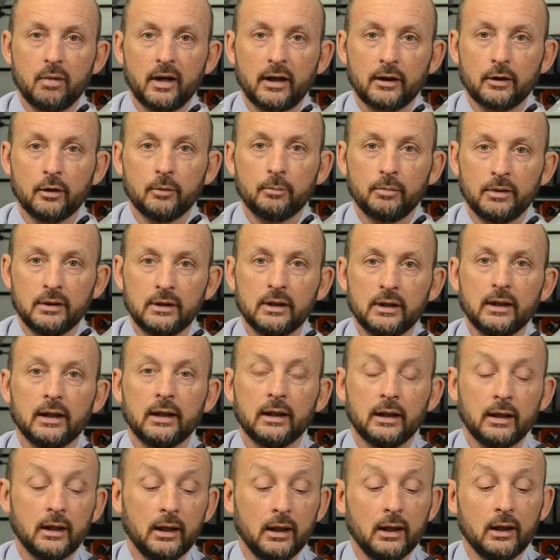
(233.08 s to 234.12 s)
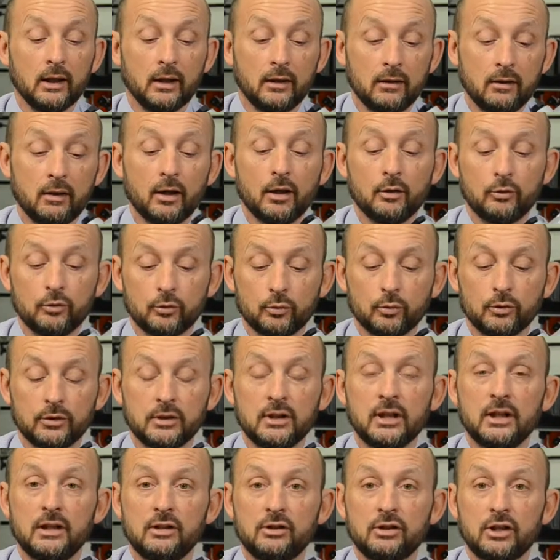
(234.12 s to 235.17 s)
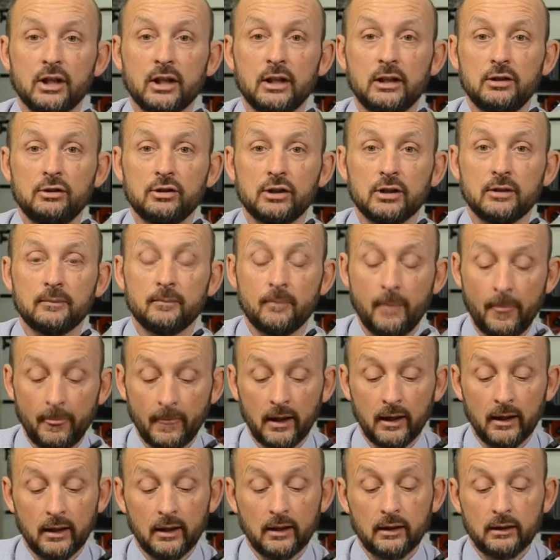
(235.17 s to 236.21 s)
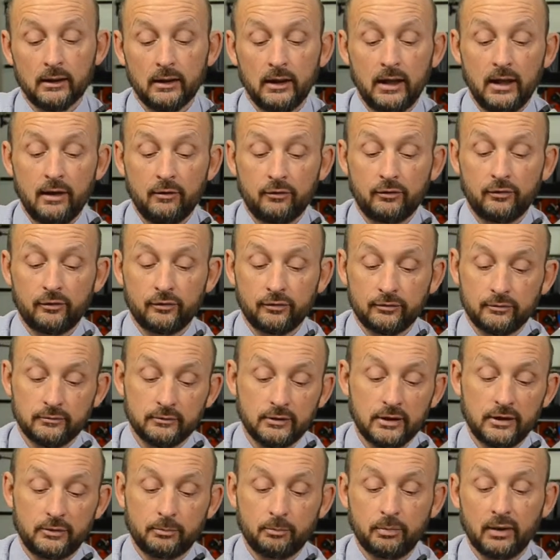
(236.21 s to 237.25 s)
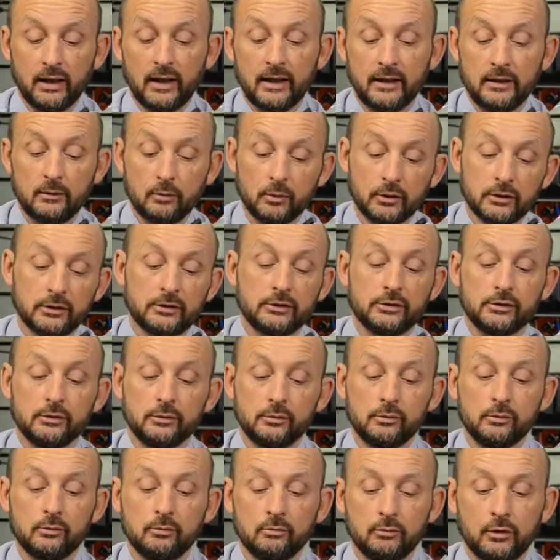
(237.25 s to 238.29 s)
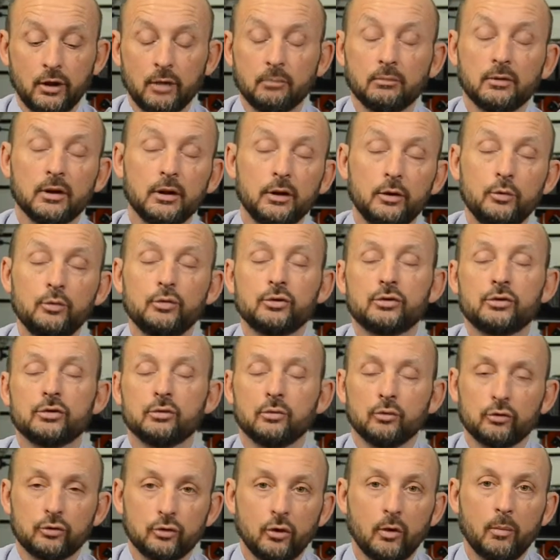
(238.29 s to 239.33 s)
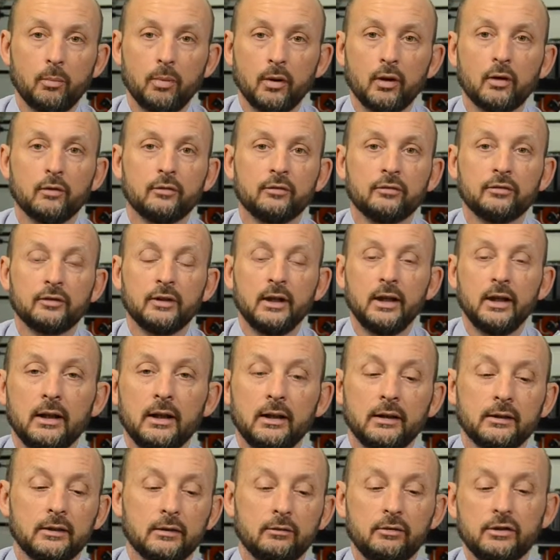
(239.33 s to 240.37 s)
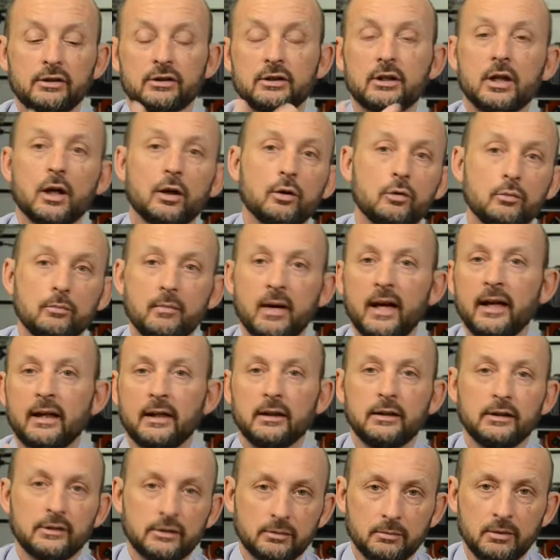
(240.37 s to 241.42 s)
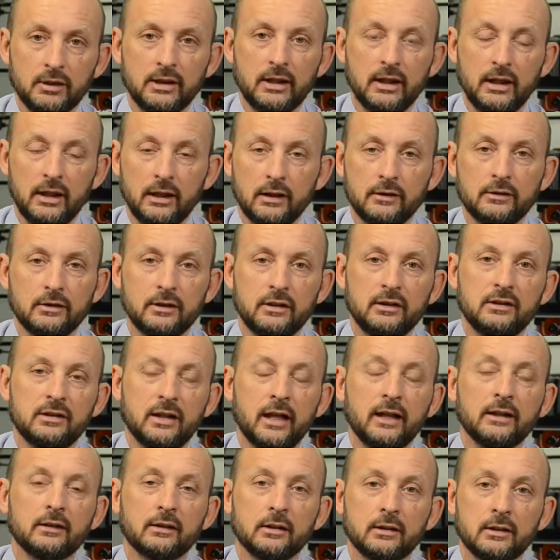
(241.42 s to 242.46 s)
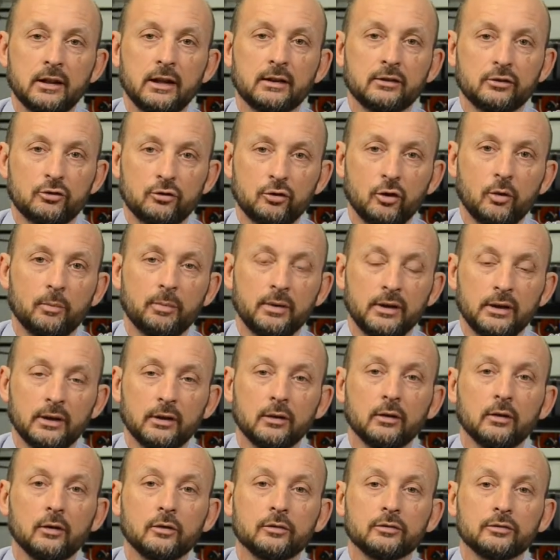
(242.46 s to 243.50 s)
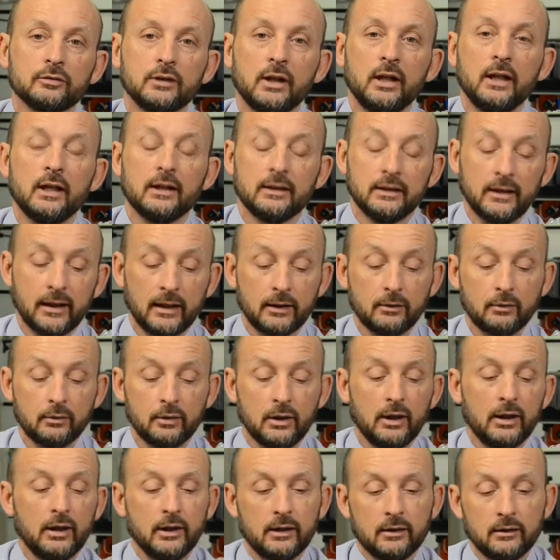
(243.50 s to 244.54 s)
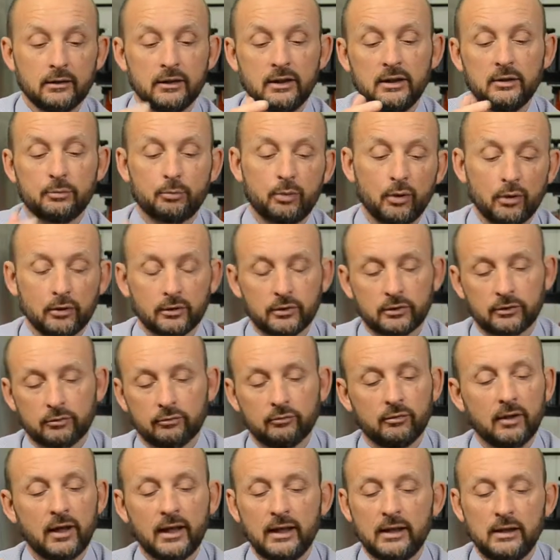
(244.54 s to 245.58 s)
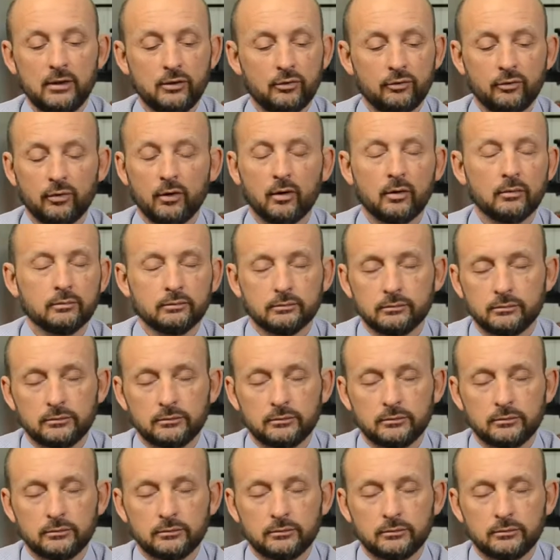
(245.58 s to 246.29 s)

back up in there and those would need changing. If this blade were to come loose or drop off, there is no mechanism in here to detect that that's dropping off. Now, these products range from